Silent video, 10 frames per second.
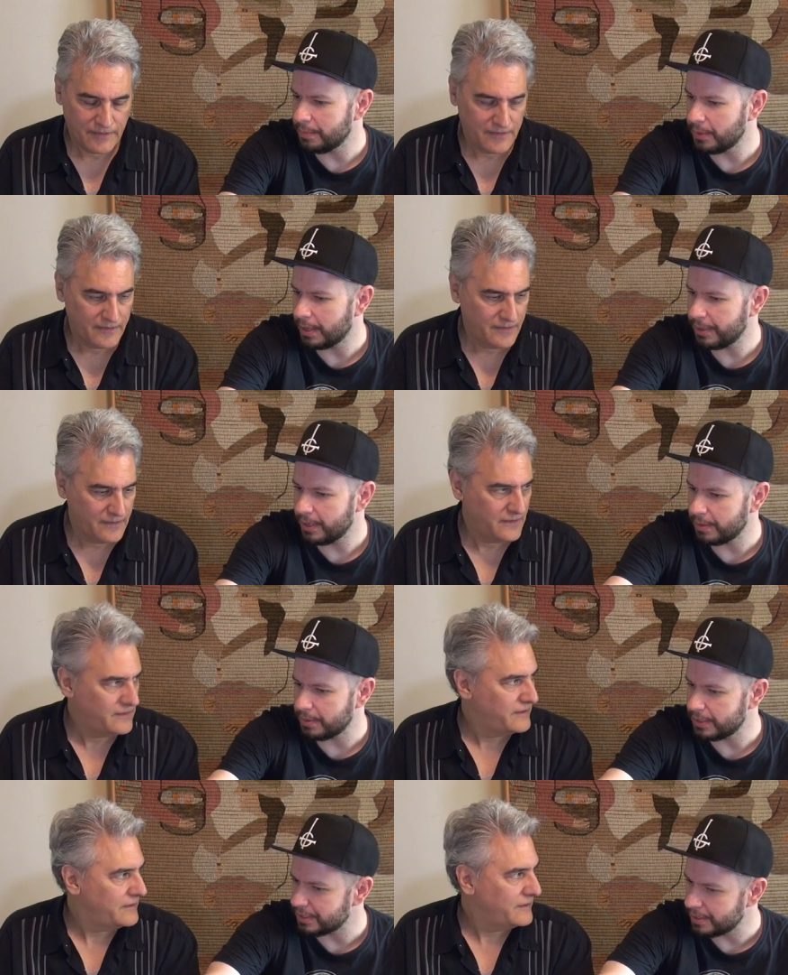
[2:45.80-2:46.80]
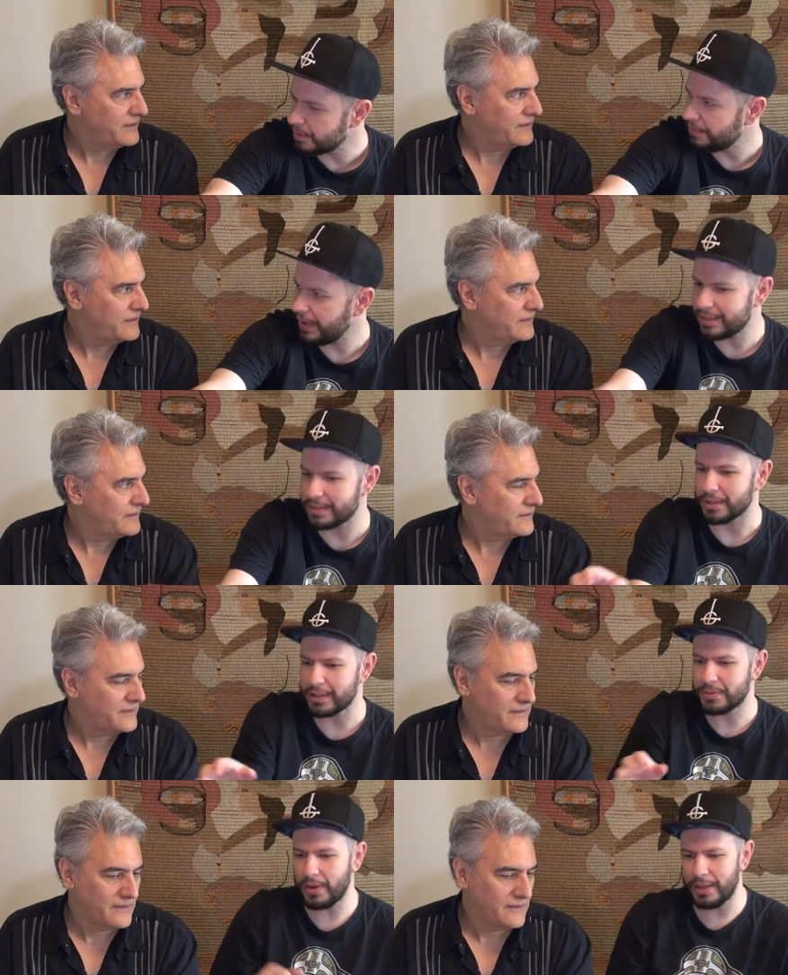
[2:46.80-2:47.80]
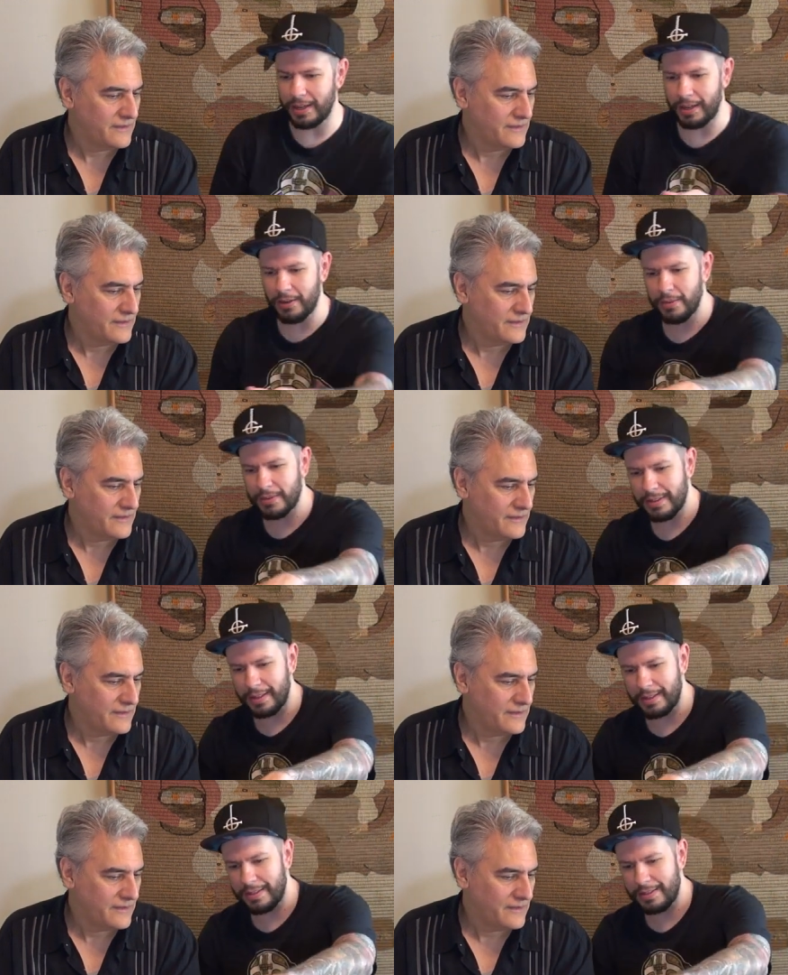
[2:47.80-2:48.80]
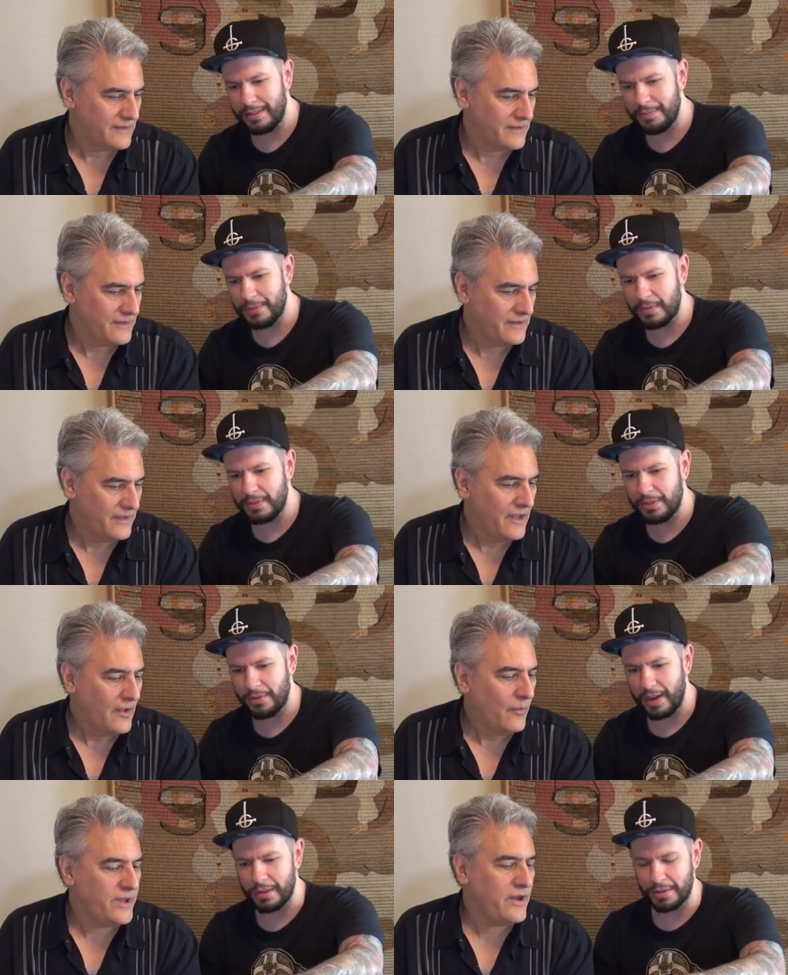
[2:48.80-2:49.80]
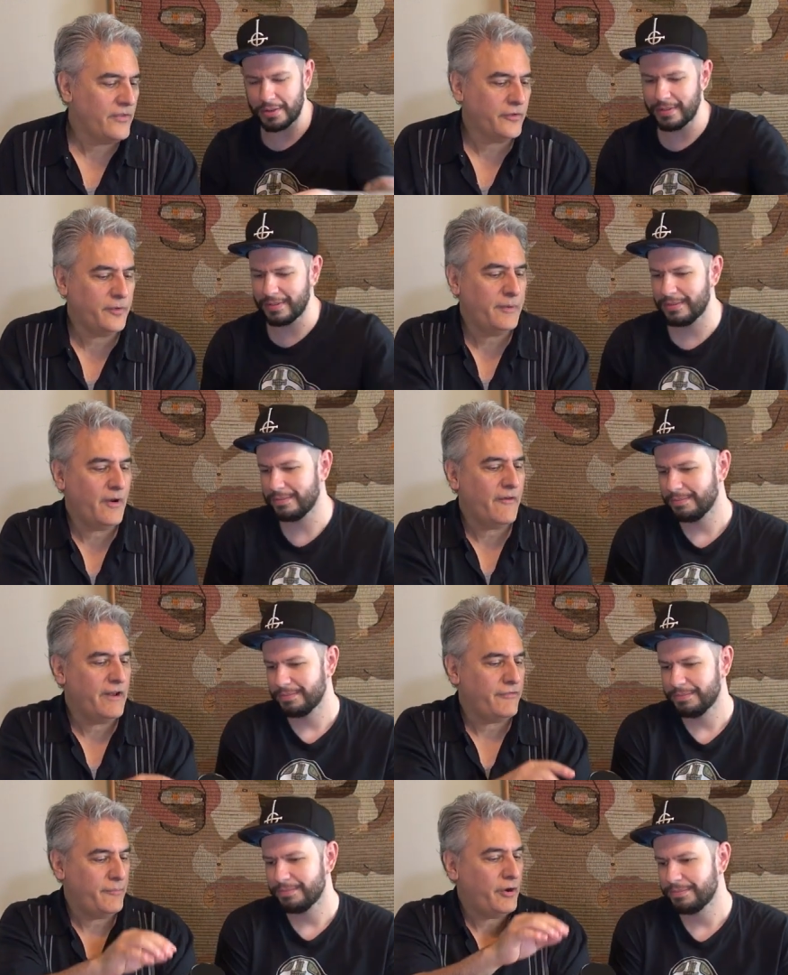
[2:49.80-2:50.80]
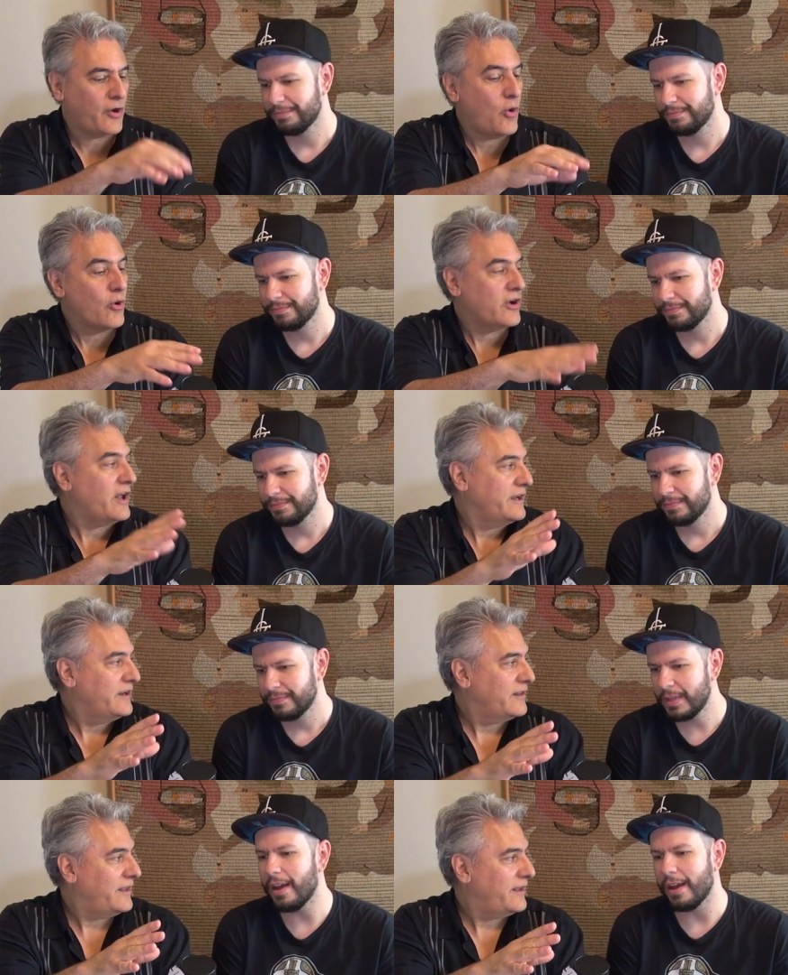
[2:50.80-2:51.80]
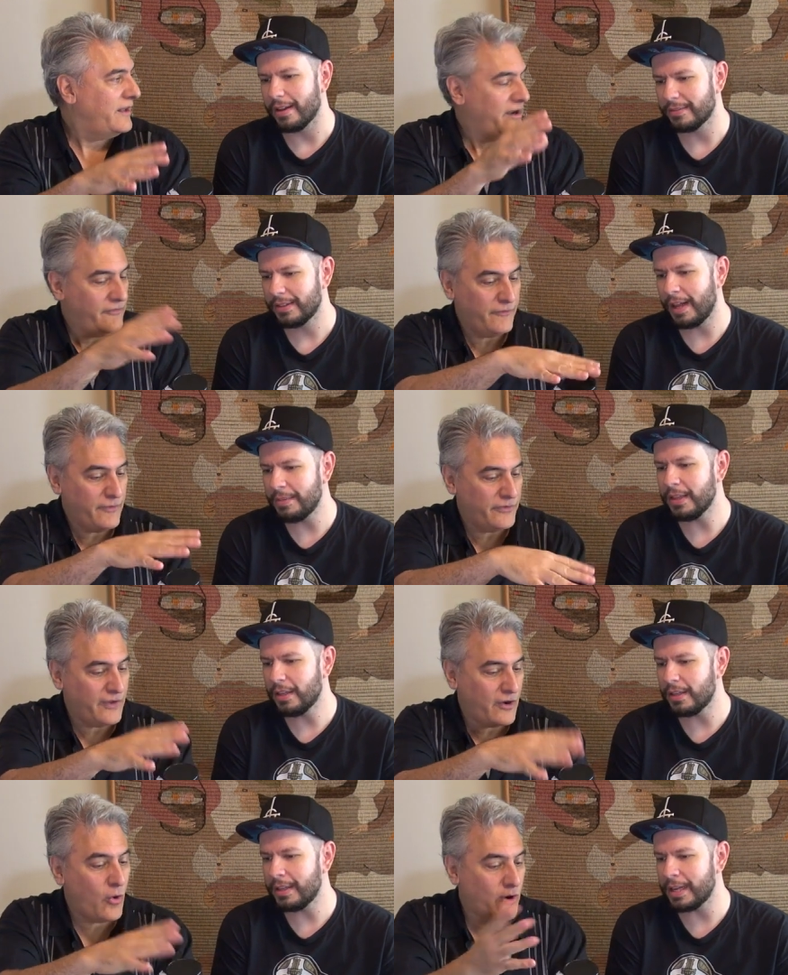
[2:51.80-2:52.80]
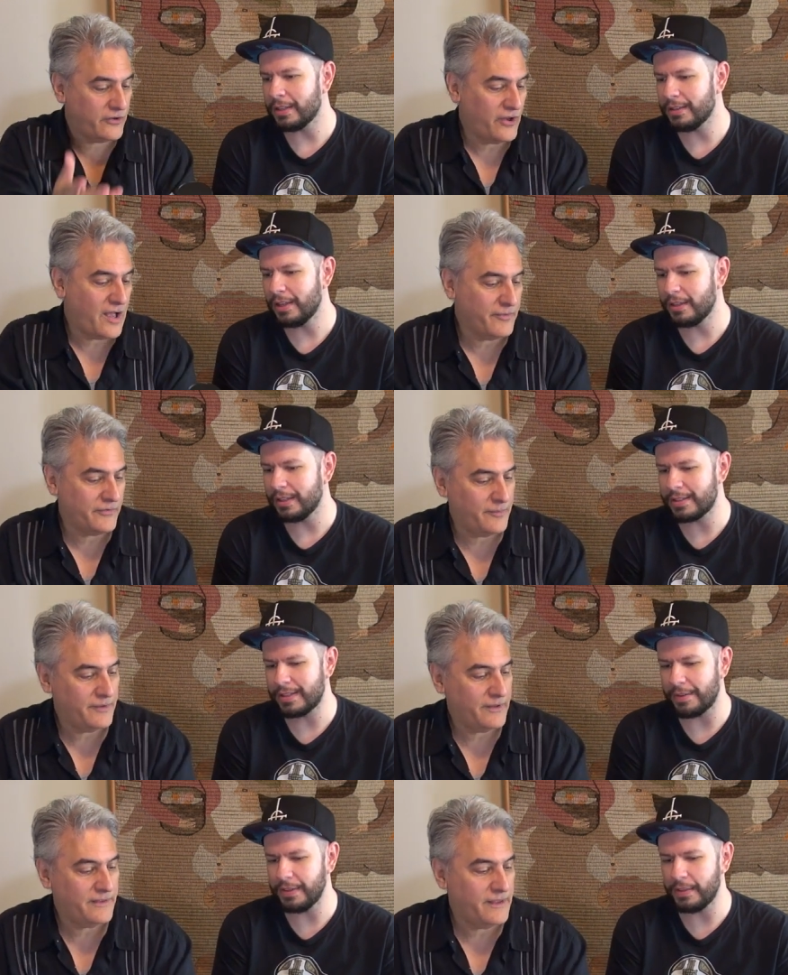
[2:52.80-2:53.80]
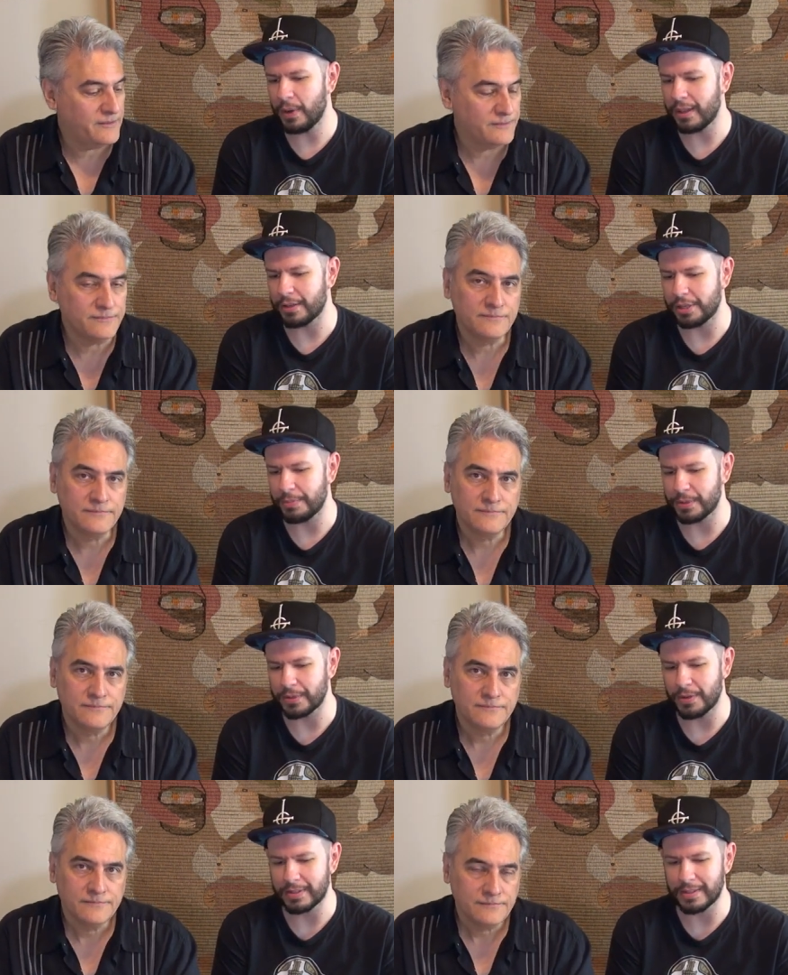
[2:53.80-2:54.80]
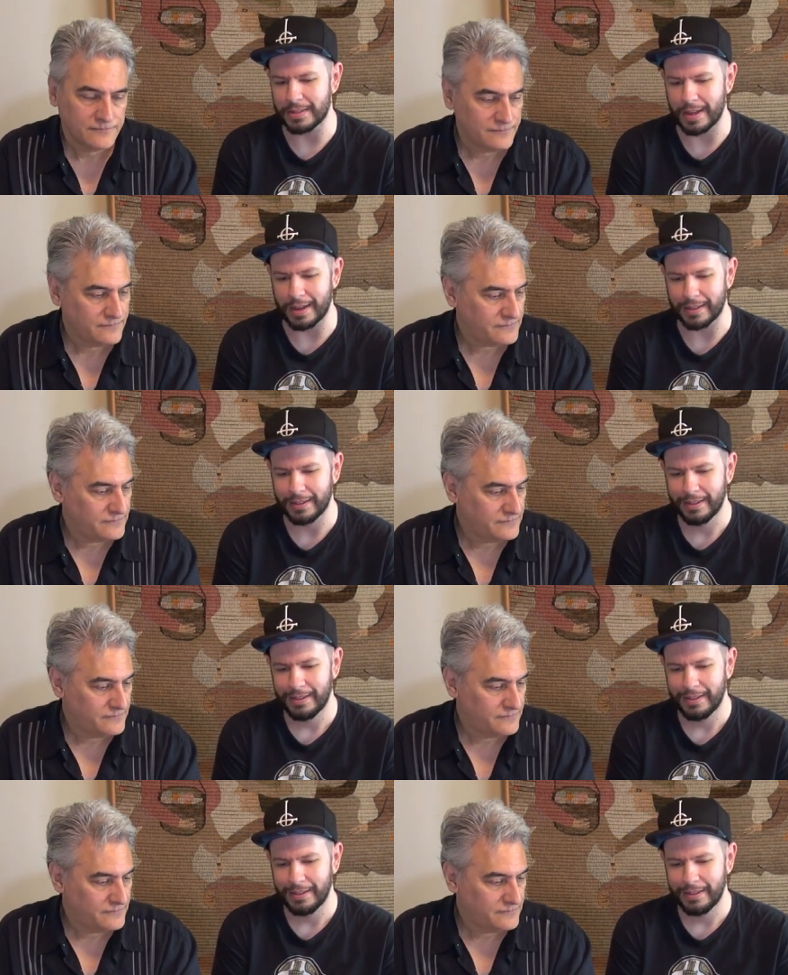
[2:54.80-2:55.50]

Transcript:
Speaker 1: went up here and it was fancier. This one, I don't know, it's like, this seems strange.
Speaker 2: Well, you know, this would have been alright if they put a cork on it.
Speaker 1: Yeah. You know, if it was a little it's definitely like one of the cheaper skulls because like,